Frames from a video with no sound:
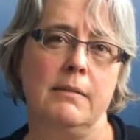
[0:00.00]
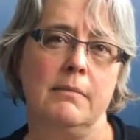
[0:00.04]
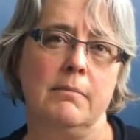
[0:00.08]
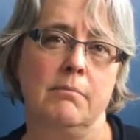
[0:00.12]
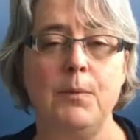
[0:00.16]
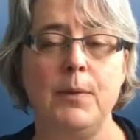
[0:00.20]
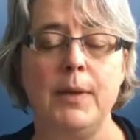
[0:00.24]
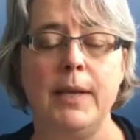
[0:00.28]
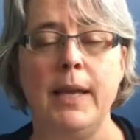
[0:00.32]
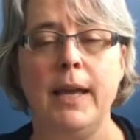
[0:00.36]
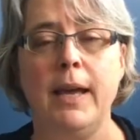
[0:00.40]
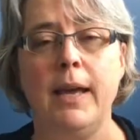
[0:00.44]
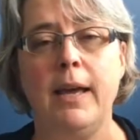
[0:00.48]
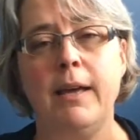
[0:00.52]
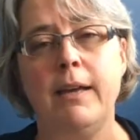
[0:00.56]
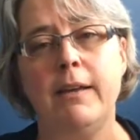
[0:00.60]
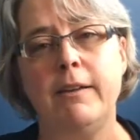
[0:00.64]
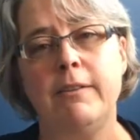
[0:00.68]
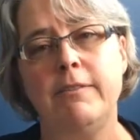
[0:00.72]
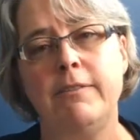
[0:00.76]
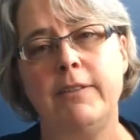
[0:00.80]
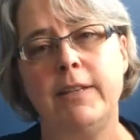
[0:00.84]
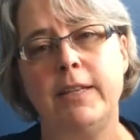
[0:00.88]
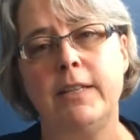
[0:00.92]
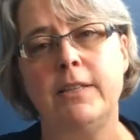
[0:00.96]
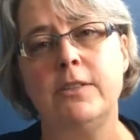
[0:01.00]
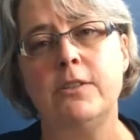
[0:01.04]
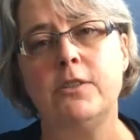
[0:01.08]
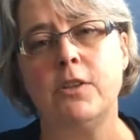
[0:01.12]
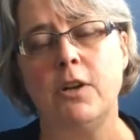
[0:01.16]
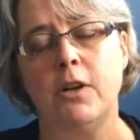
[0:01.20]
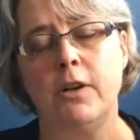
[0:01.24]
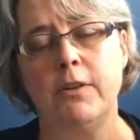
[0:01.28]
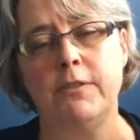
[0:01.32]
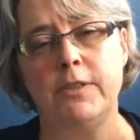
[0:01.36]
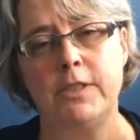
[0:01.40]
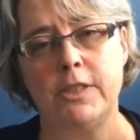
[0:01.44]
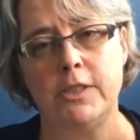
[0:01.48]
We have in the
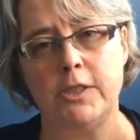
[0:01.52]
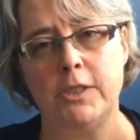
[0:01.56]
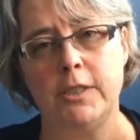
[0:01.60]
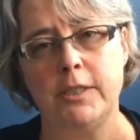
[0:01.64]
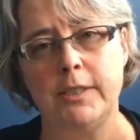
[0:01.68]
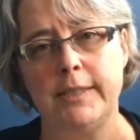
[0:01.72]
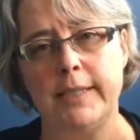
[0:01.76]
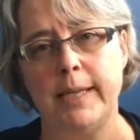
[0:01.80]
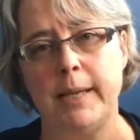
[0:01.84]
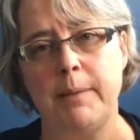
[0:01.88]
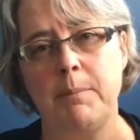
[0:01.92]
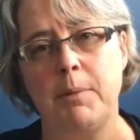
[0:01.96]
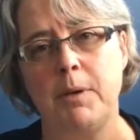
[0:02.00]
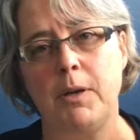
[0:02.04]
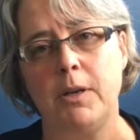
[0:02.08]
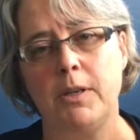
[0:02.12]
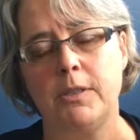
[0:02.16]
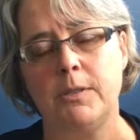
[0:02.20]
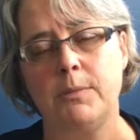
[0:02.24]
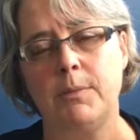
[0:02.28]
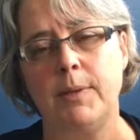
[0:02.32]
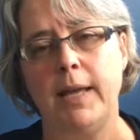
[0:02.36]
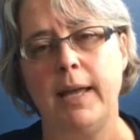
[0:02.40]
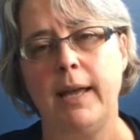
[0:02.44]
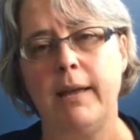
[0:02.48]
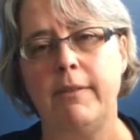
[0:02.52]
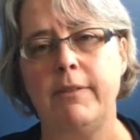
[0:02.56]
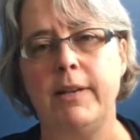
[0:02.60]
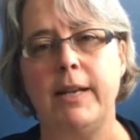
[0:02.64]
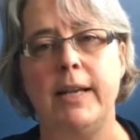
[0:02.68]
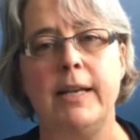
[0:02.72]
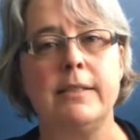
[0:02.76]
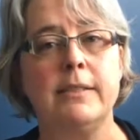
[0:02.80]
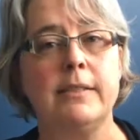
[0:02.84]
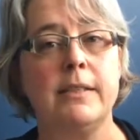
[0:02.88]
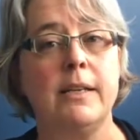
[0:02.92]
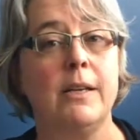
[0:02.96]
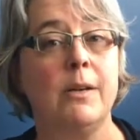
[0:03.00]
Scarfe Digital Sandbox, we have an
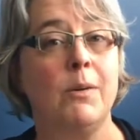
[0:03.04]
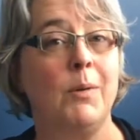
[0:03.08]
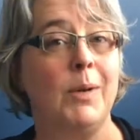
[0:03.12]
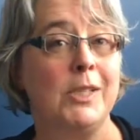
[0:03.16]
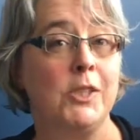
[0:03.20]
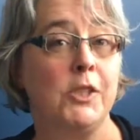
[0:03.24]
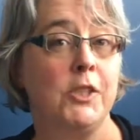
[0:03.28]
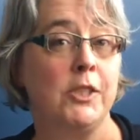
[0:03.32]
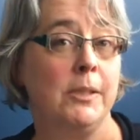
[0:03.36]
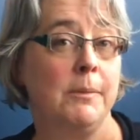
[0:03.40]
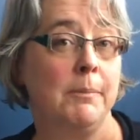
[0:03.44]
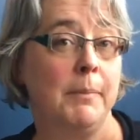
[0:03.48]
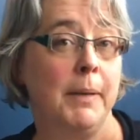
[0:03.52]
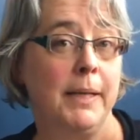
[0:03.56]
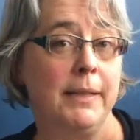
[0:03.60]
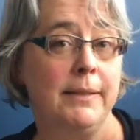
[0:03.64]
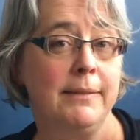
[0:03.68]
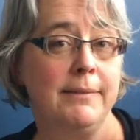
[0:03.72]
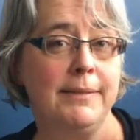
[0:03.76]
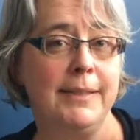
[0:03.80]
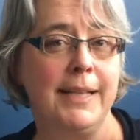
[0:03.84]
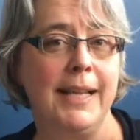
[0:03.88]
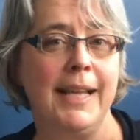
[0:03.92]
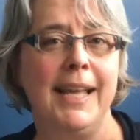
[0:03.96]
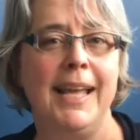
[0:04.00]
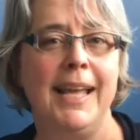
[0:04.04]
Ask a Question button.